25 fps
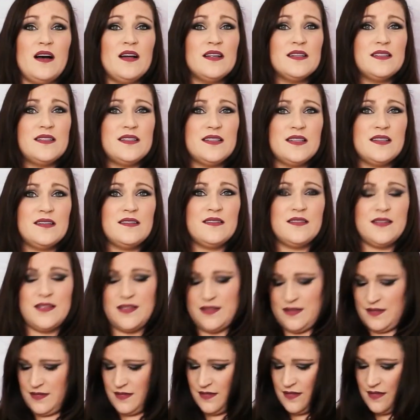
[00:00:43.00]
But
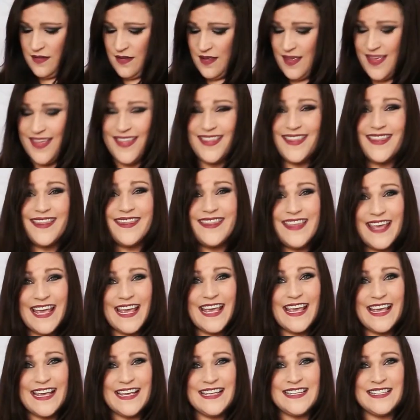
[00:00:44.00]

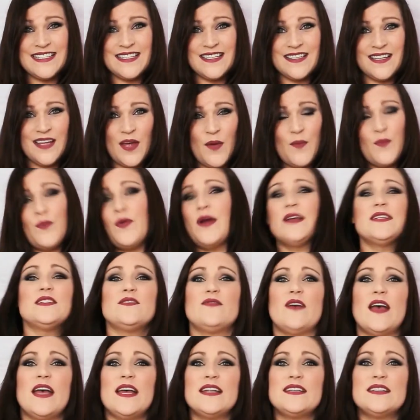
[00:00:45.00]
these
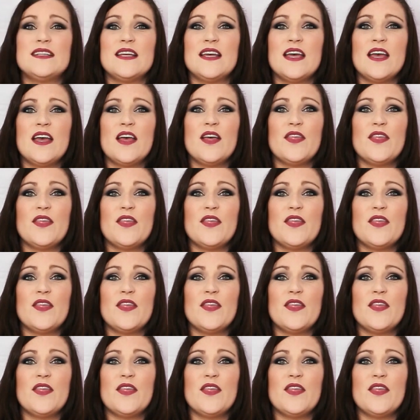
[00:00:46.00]
breastfed